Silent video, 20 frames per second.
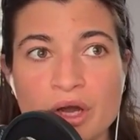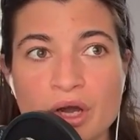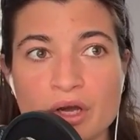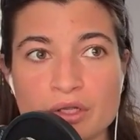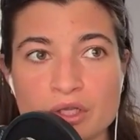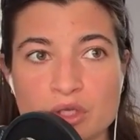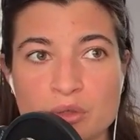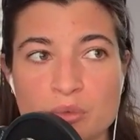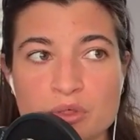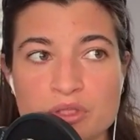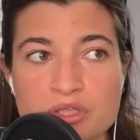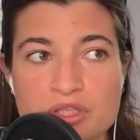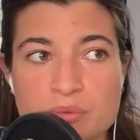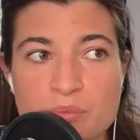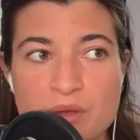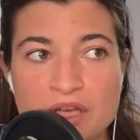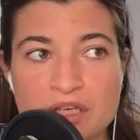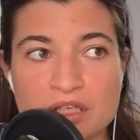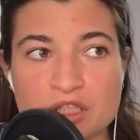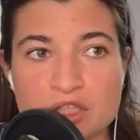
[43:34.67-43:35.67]
you would
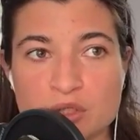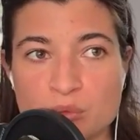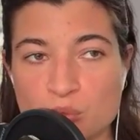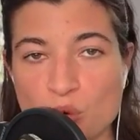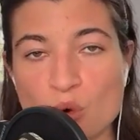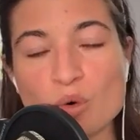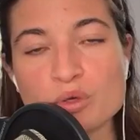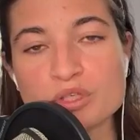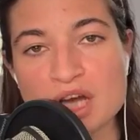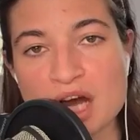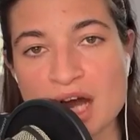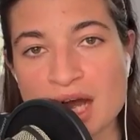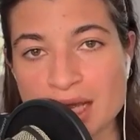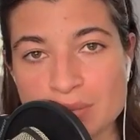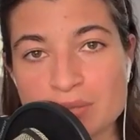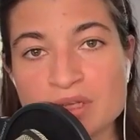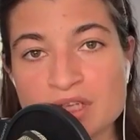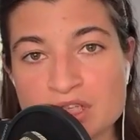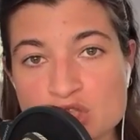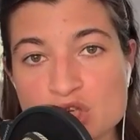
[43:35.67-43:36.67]
spend more
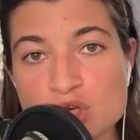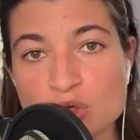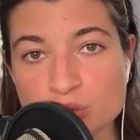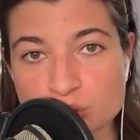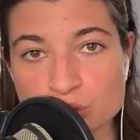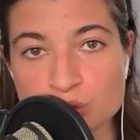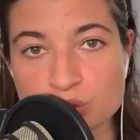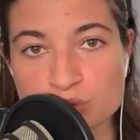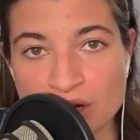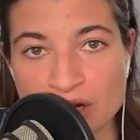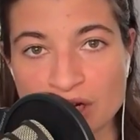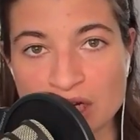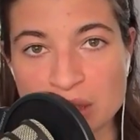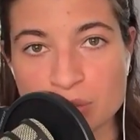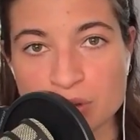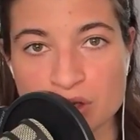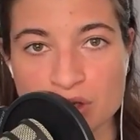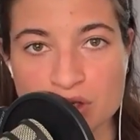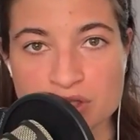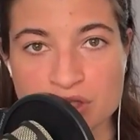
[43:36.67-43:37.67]
time in Zone 2 running,
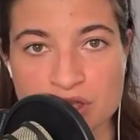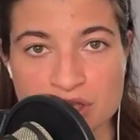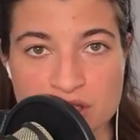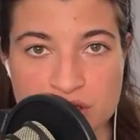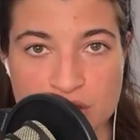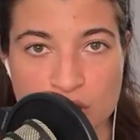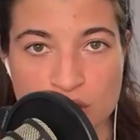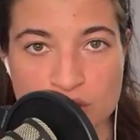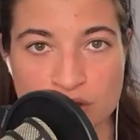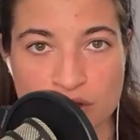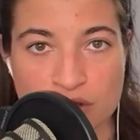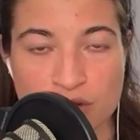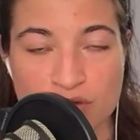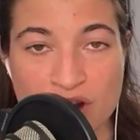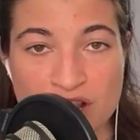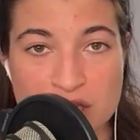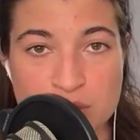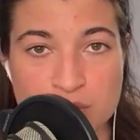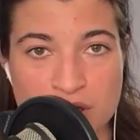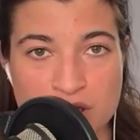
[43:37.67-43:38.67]
because this is also the
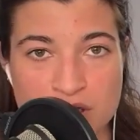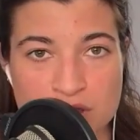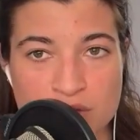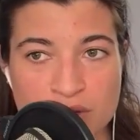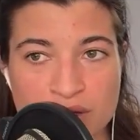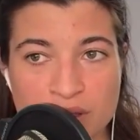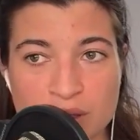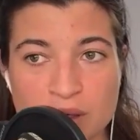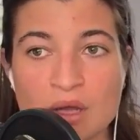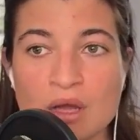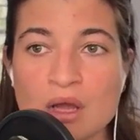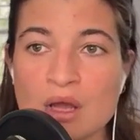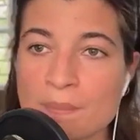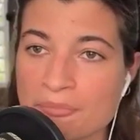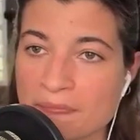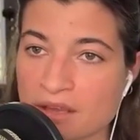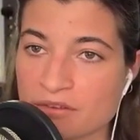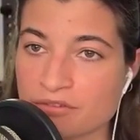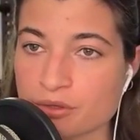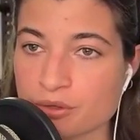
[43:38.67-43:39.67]
race pace you're in.
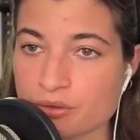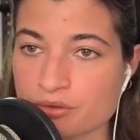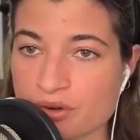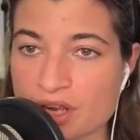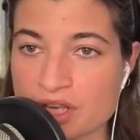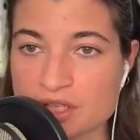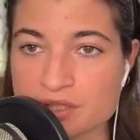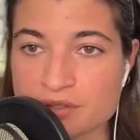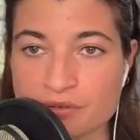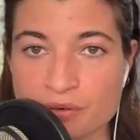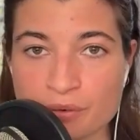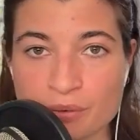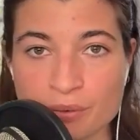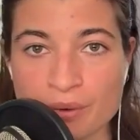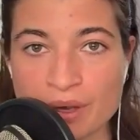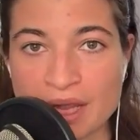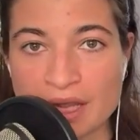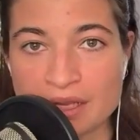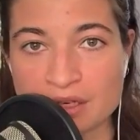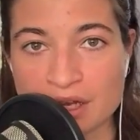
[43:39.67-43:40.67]
If you race
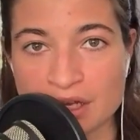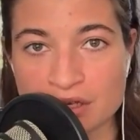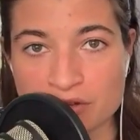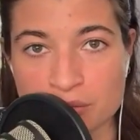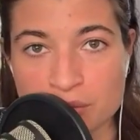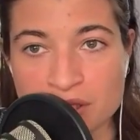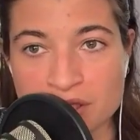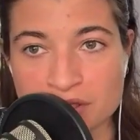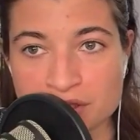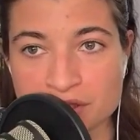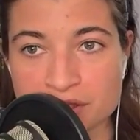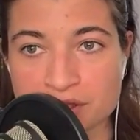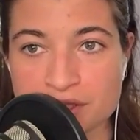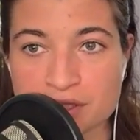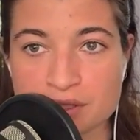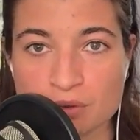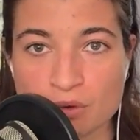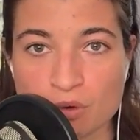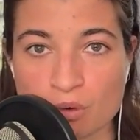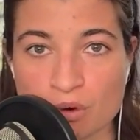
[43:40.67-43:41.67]
for 800
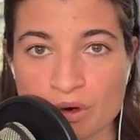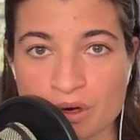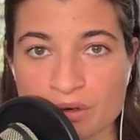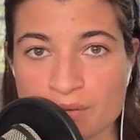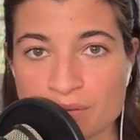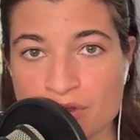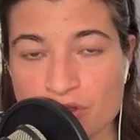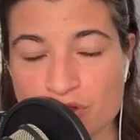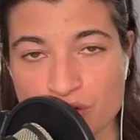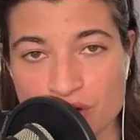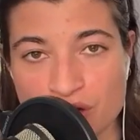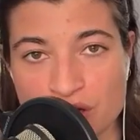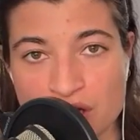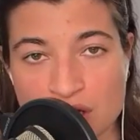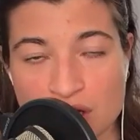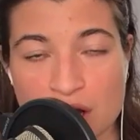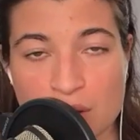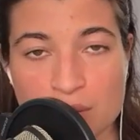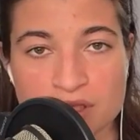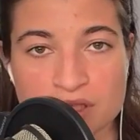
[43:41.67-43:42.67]
meters or 3
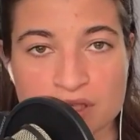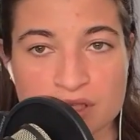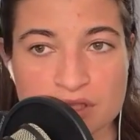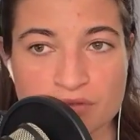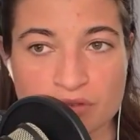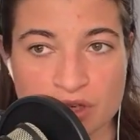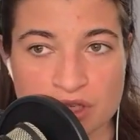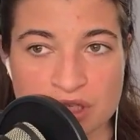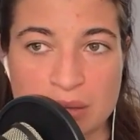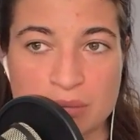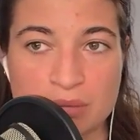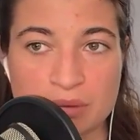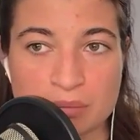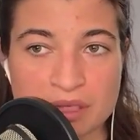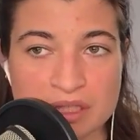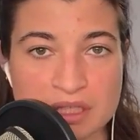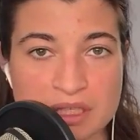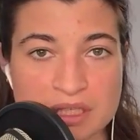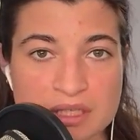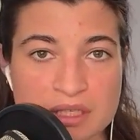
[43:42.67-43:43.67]
kilometers, for example,
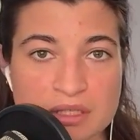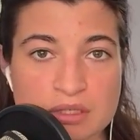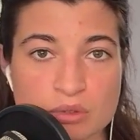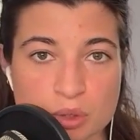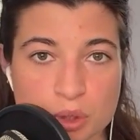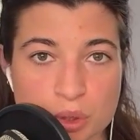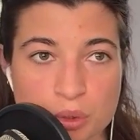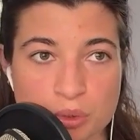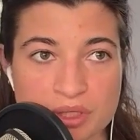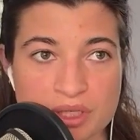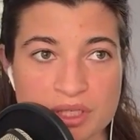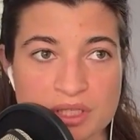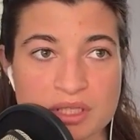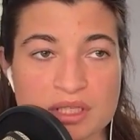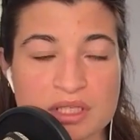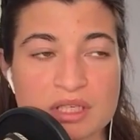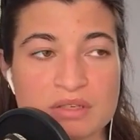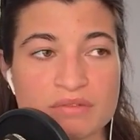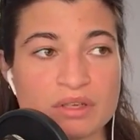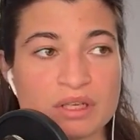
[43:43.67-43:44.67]
mid-distance or short
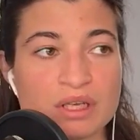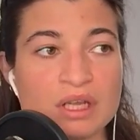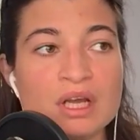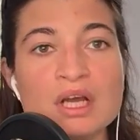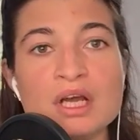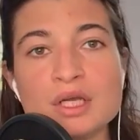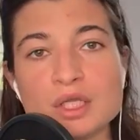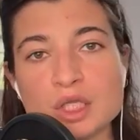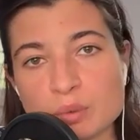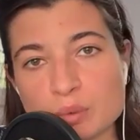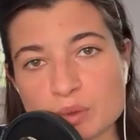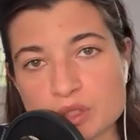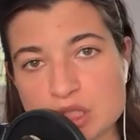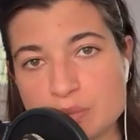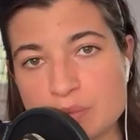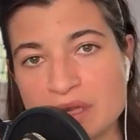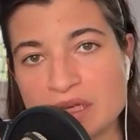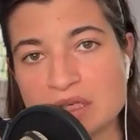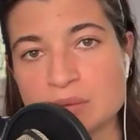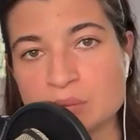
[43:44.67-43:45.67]
distance even, you would
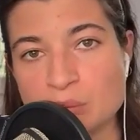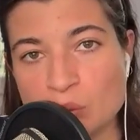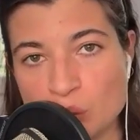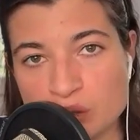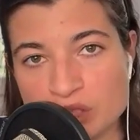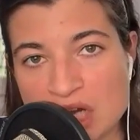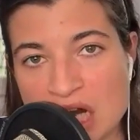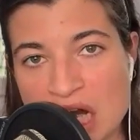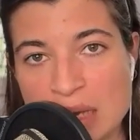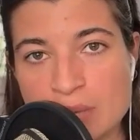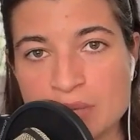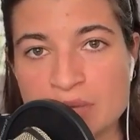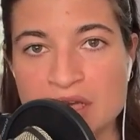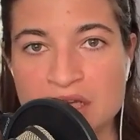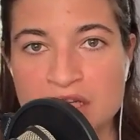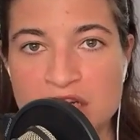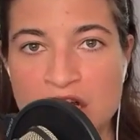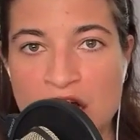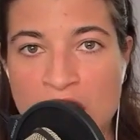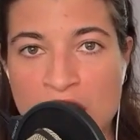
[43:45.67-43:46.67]
spend more time
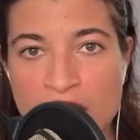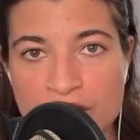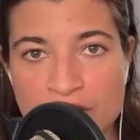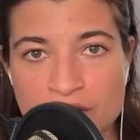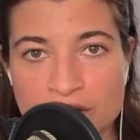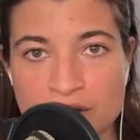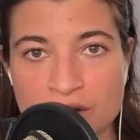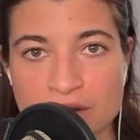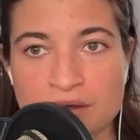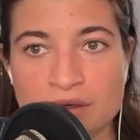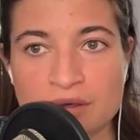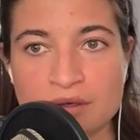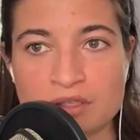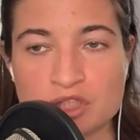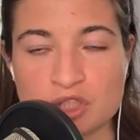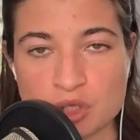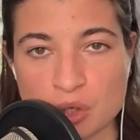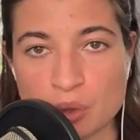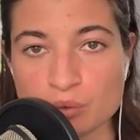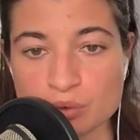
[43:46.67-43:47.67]
in other
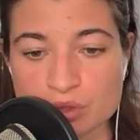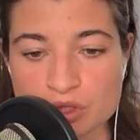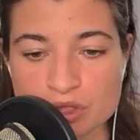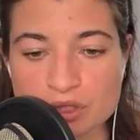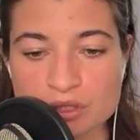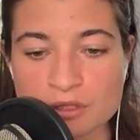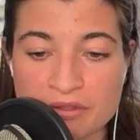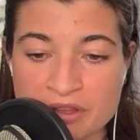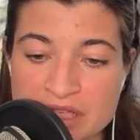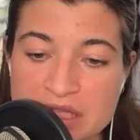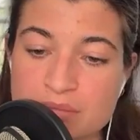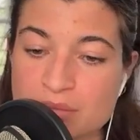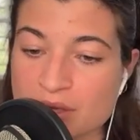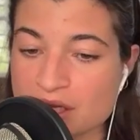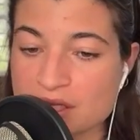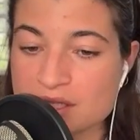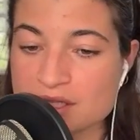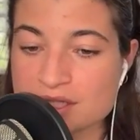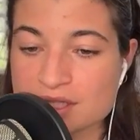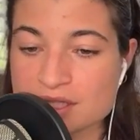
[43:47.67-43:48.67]
zones. This
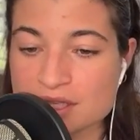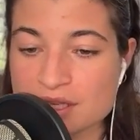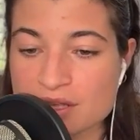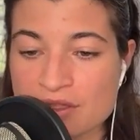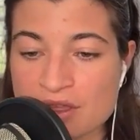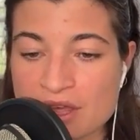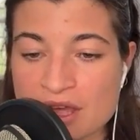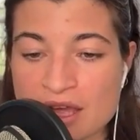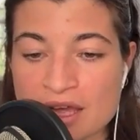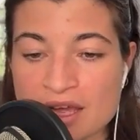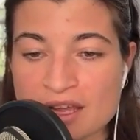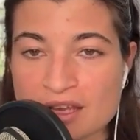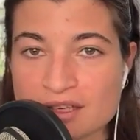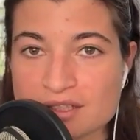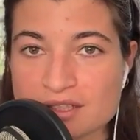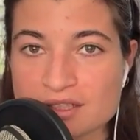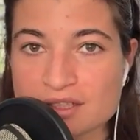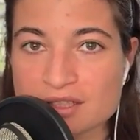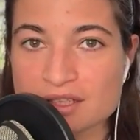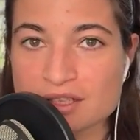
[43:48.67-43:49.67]
means
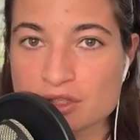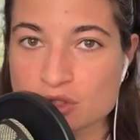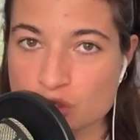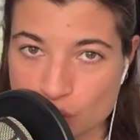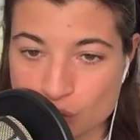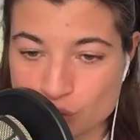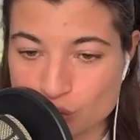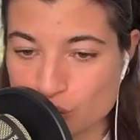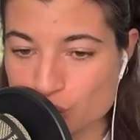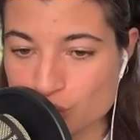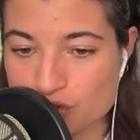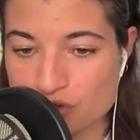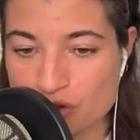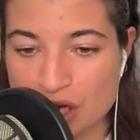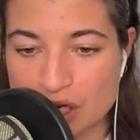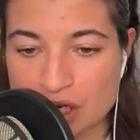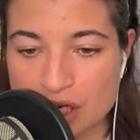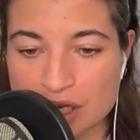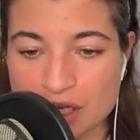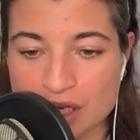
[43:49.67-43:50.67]
that Zone 2
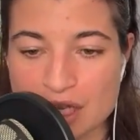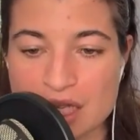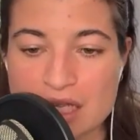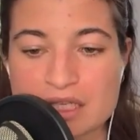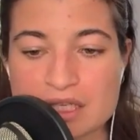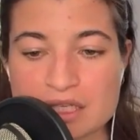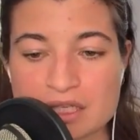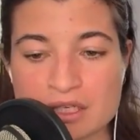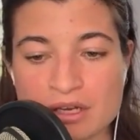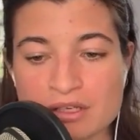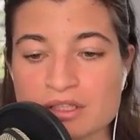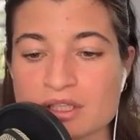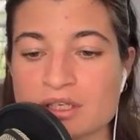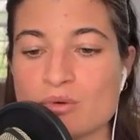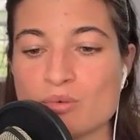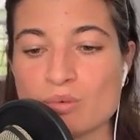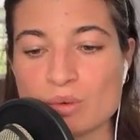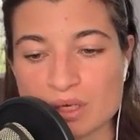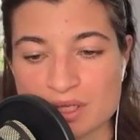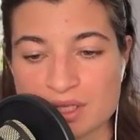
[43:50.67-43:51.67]
training is not
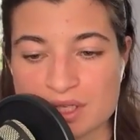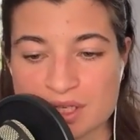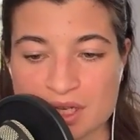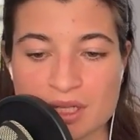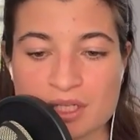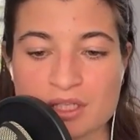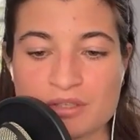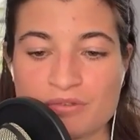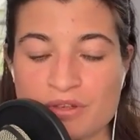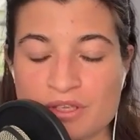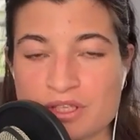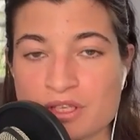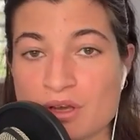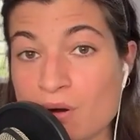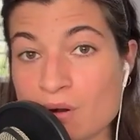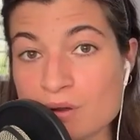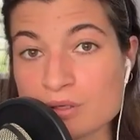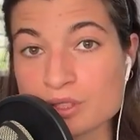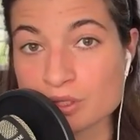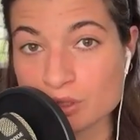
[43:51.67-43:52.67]
a
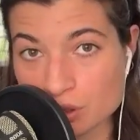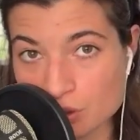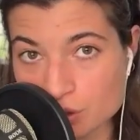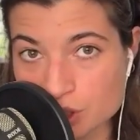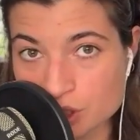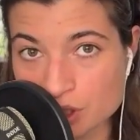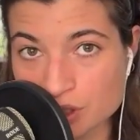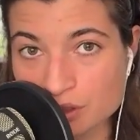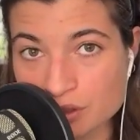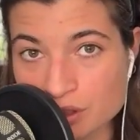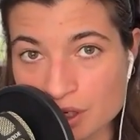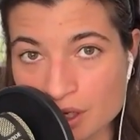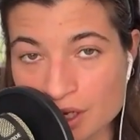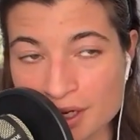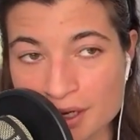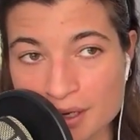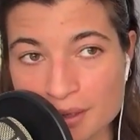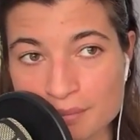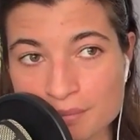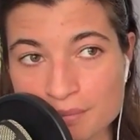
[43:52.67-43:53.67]
one-size-fits-all solution.
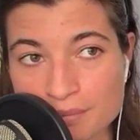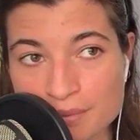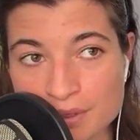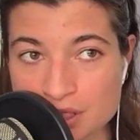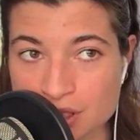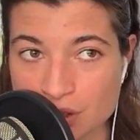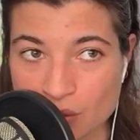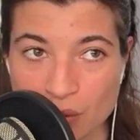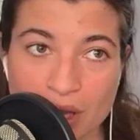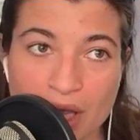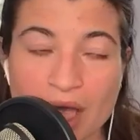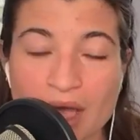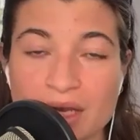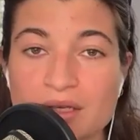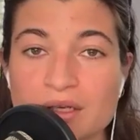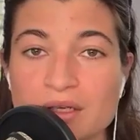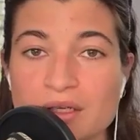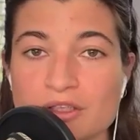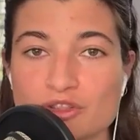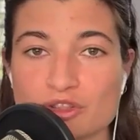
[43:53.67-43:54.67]
So
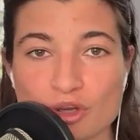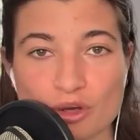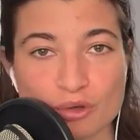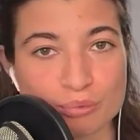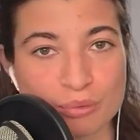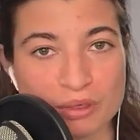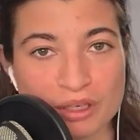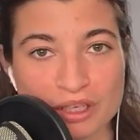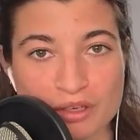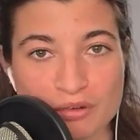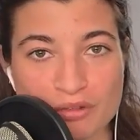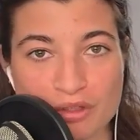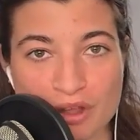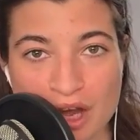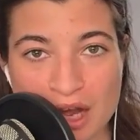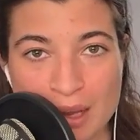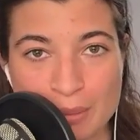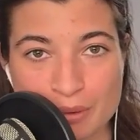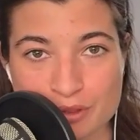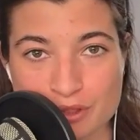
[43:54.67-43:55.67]
again, don't believe the
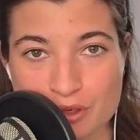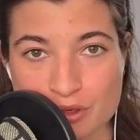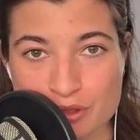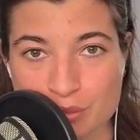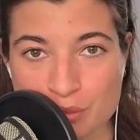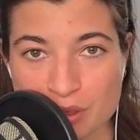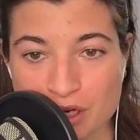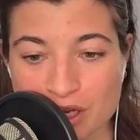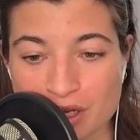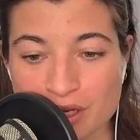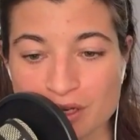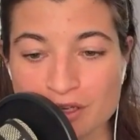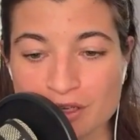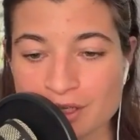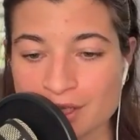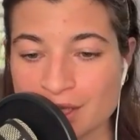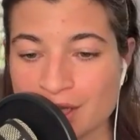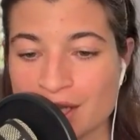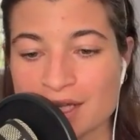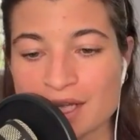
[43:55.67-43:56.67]
hype on social media.
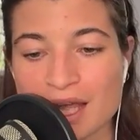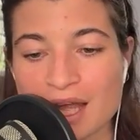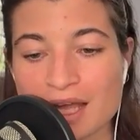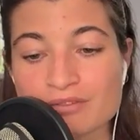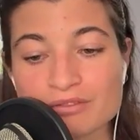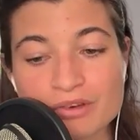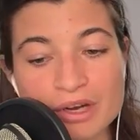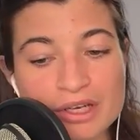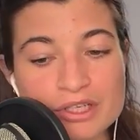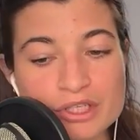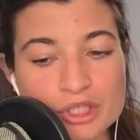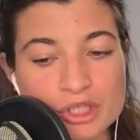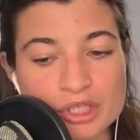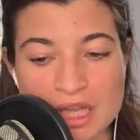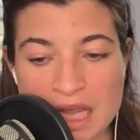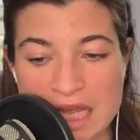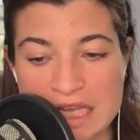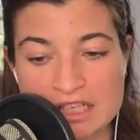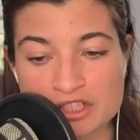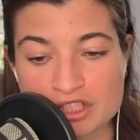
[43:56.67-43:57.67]
And runners should
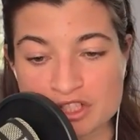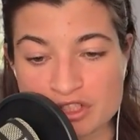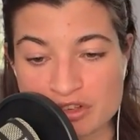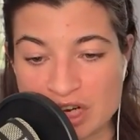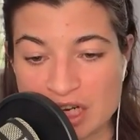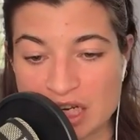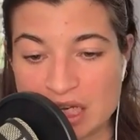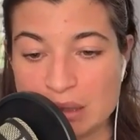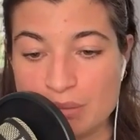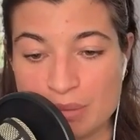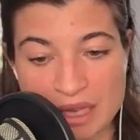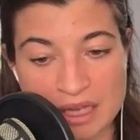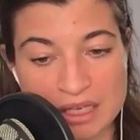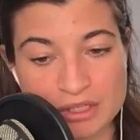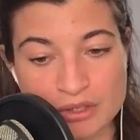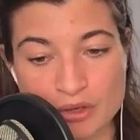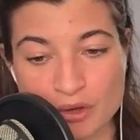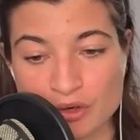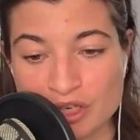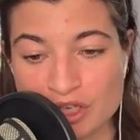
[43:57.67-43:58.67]
tailor the training
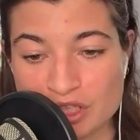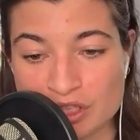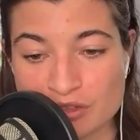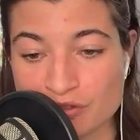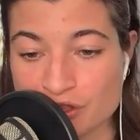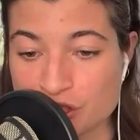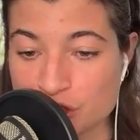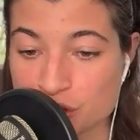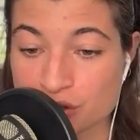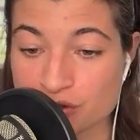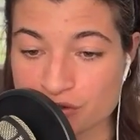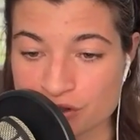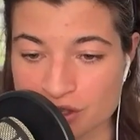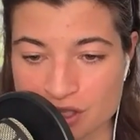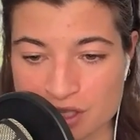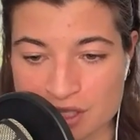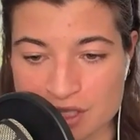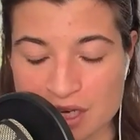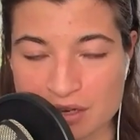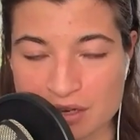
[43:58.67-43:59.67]
based on individual fitness